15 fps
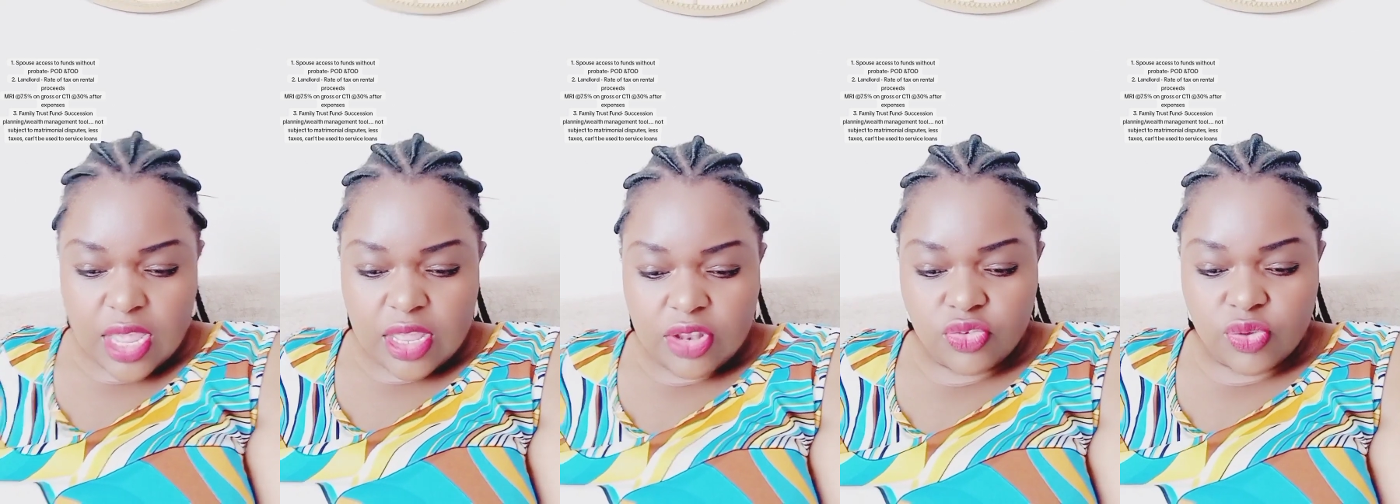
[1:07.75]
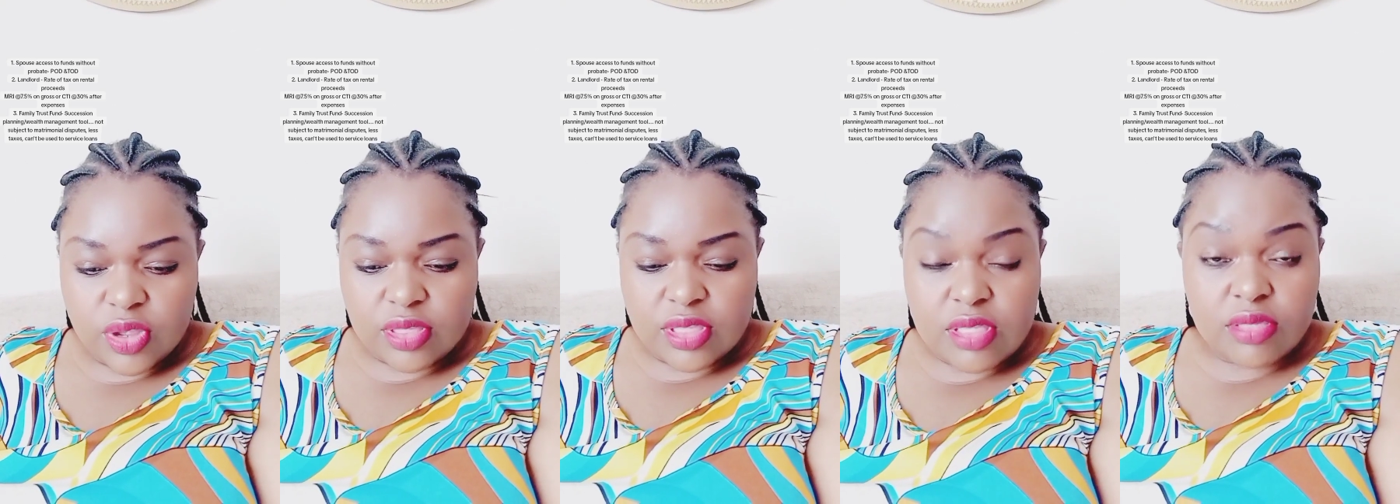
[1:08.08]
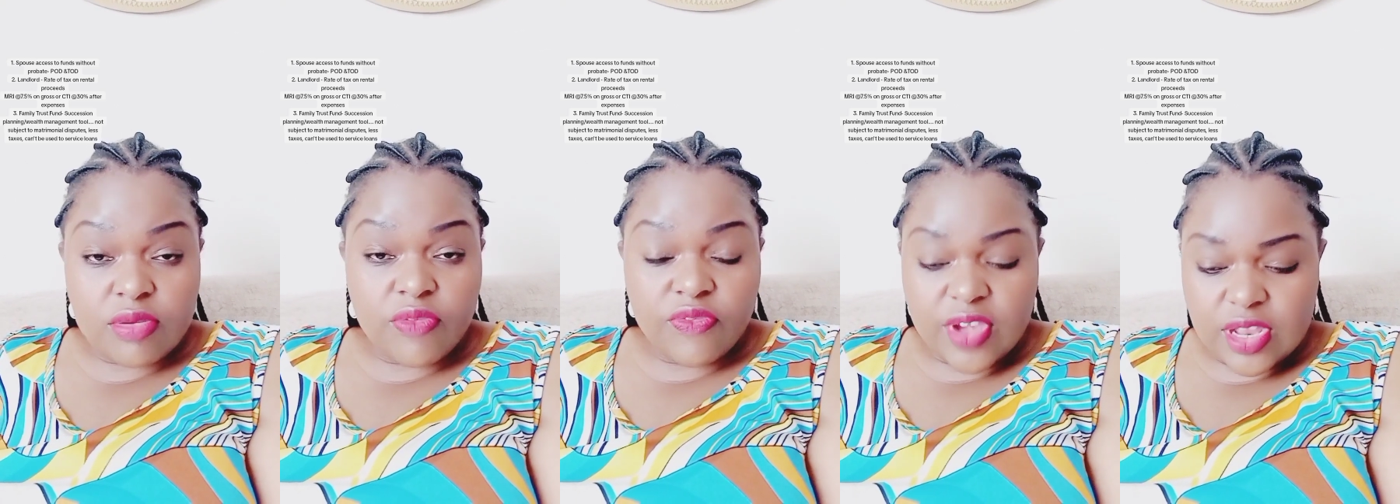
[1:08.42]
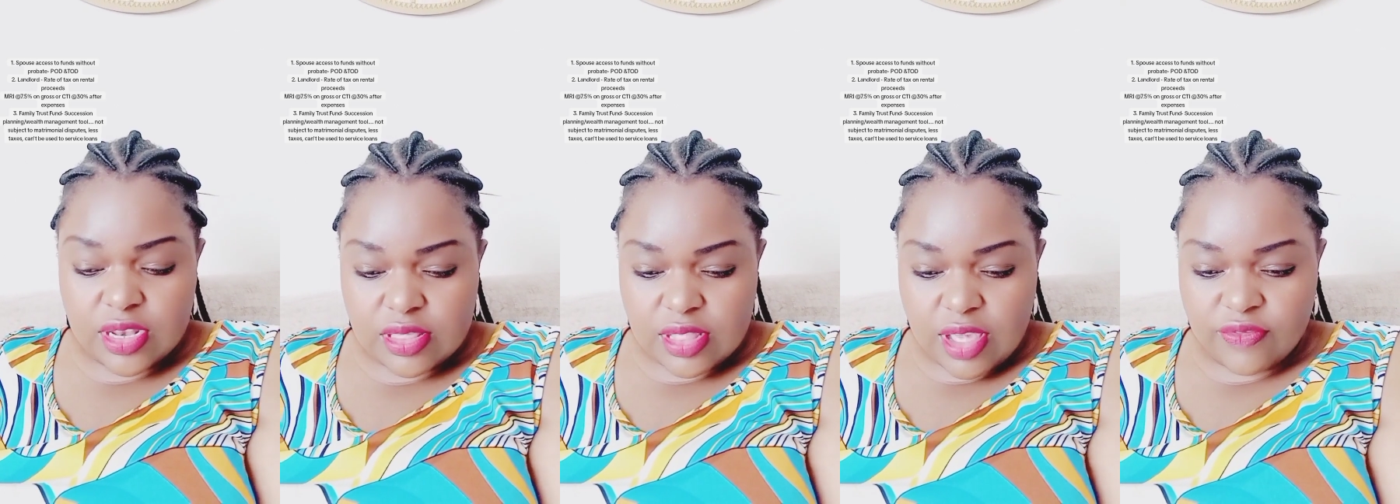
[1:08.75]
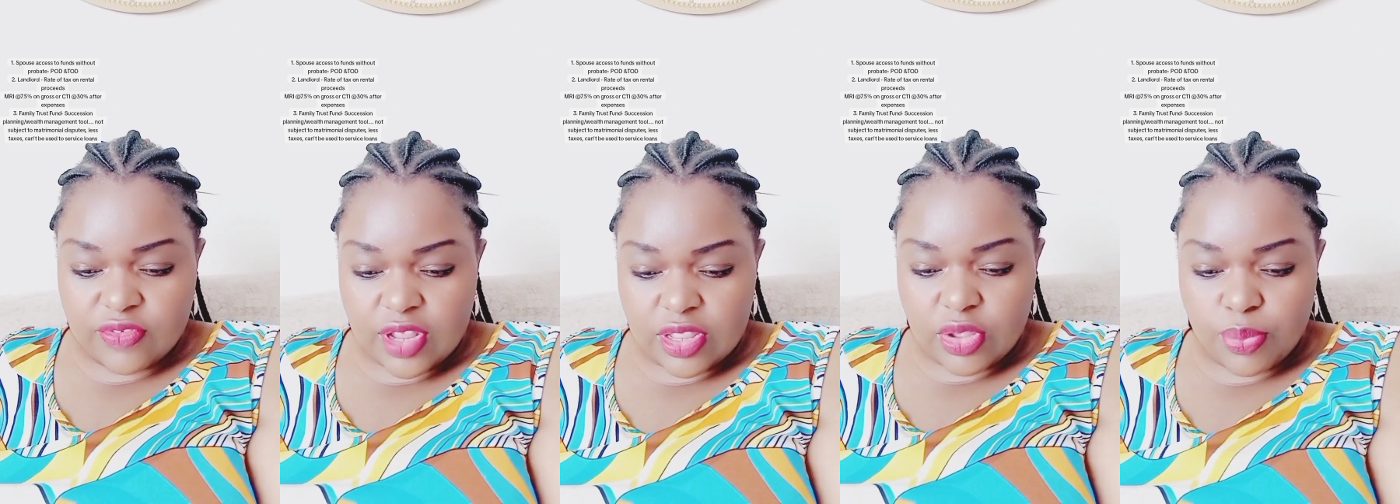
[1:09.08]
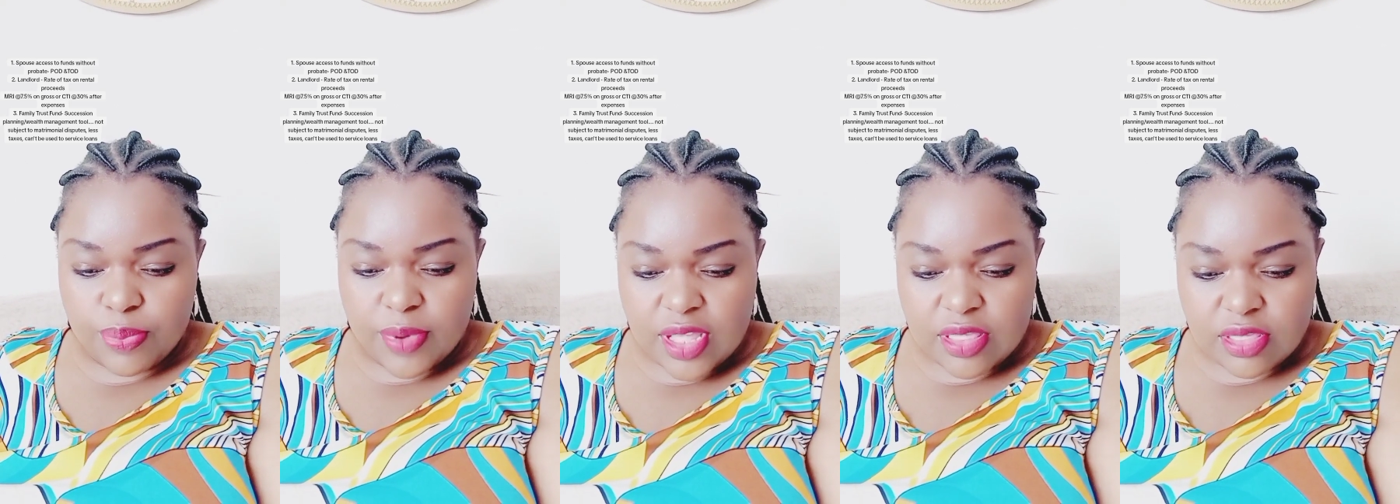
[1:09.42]
to access your funds after you
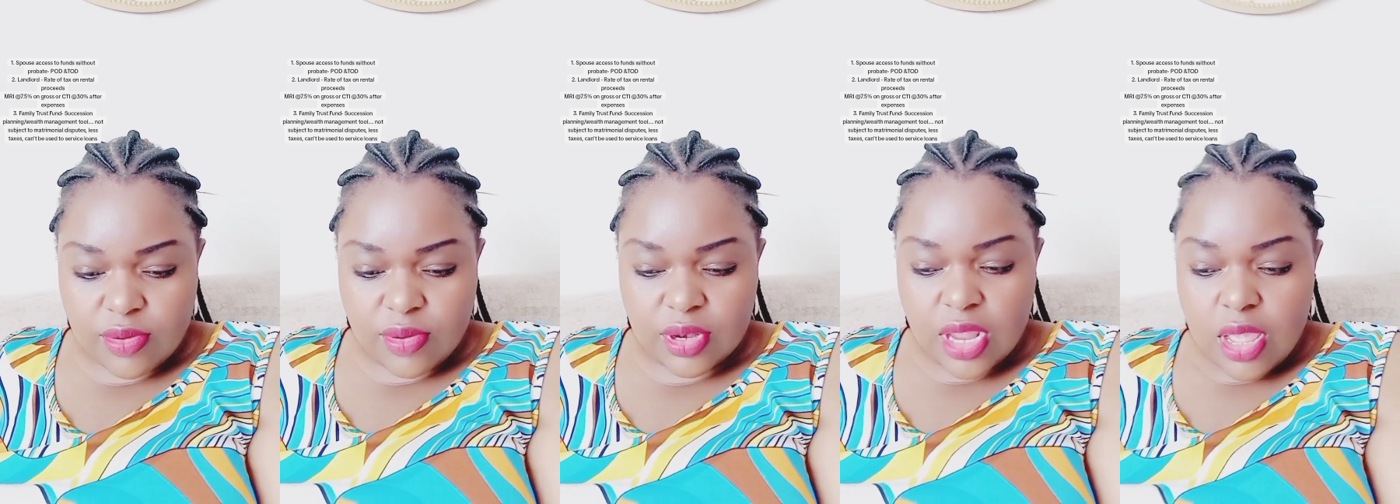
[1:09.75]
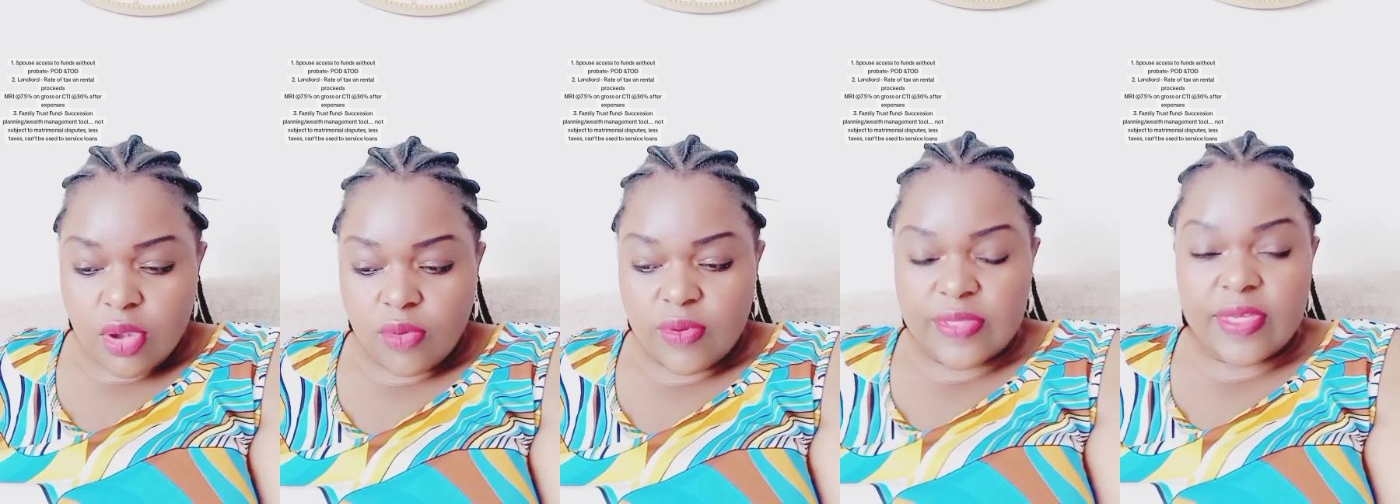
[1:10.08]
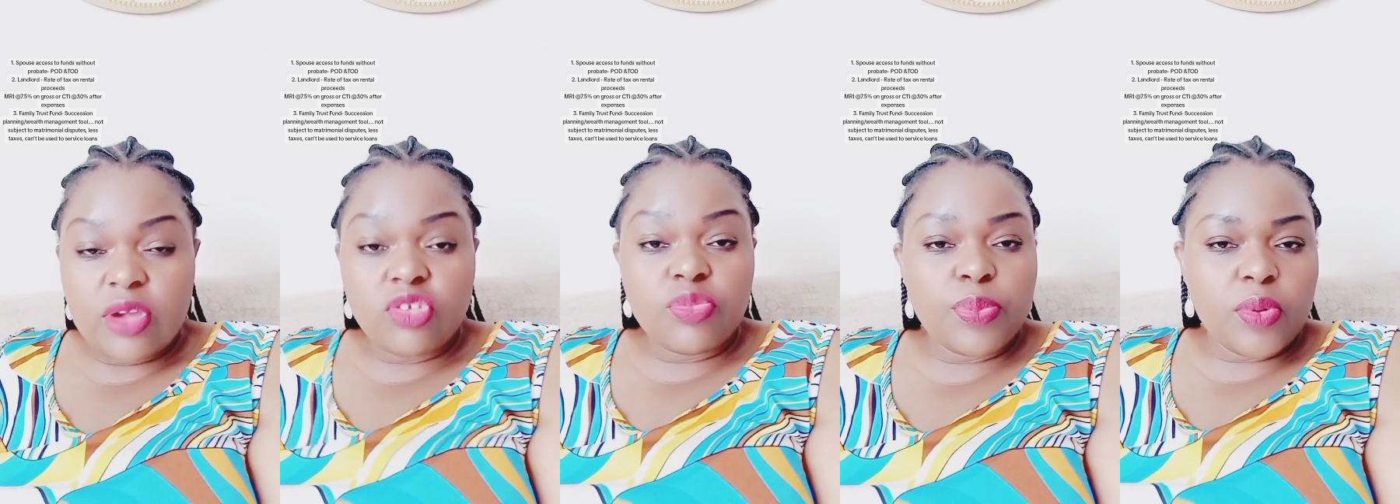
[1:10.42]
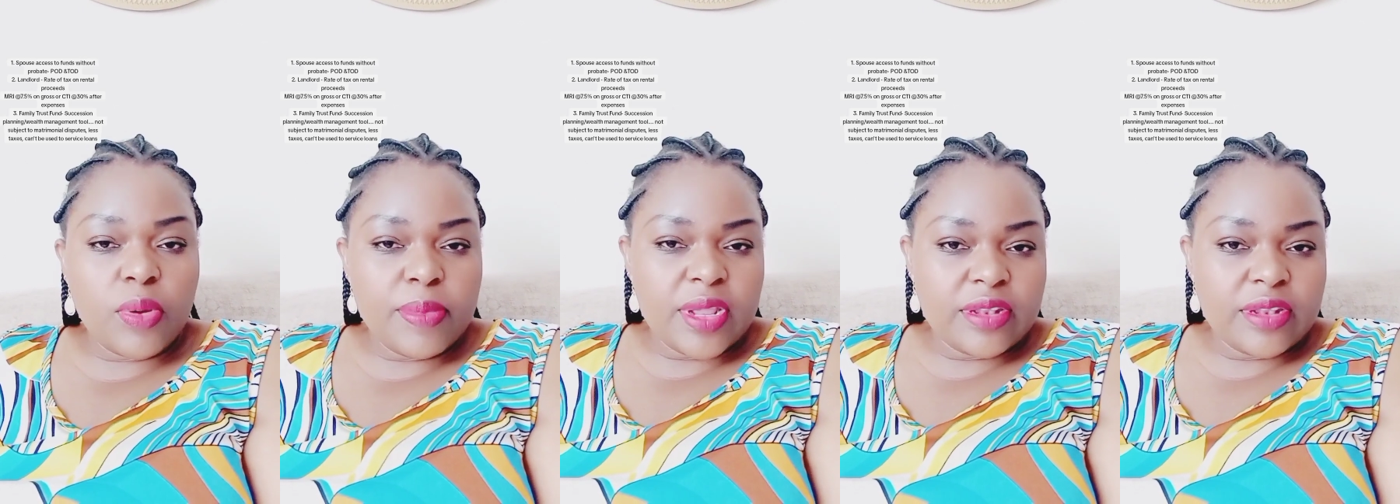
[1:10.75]
pass on without probate.